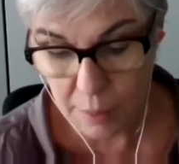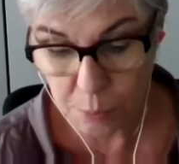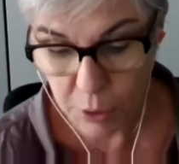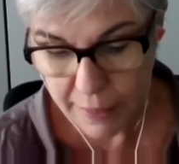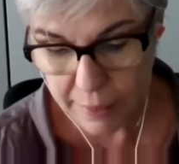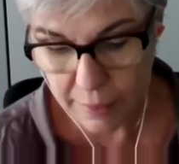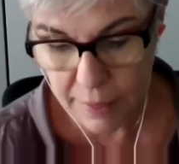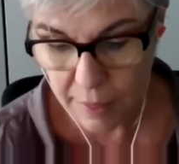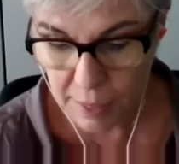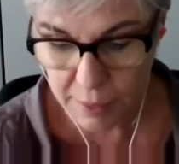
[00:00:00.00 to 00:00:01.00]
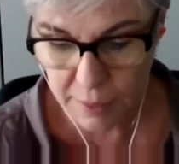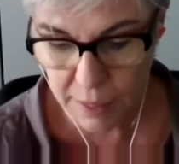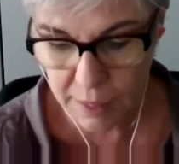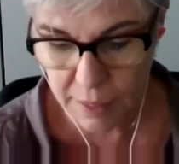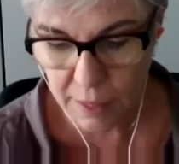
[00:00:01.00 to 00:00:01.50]
and political
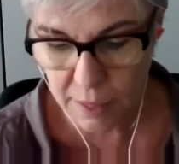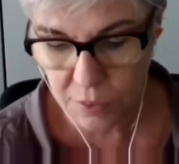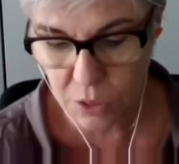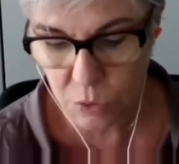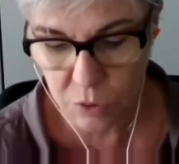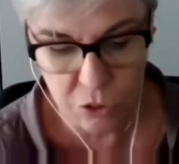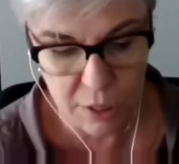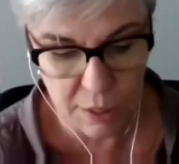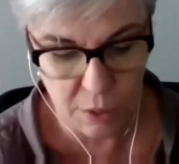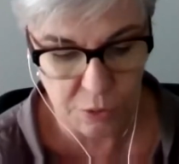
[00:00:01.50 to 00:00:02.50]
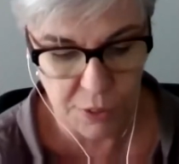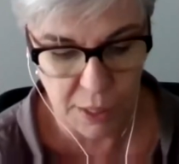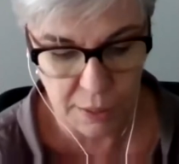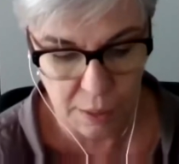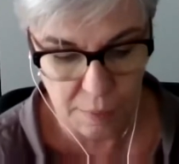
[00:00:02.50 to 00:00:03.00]
scientist at the University of
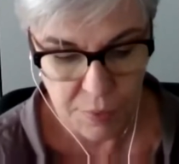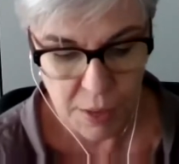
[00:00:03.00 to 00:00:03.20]
Vienna,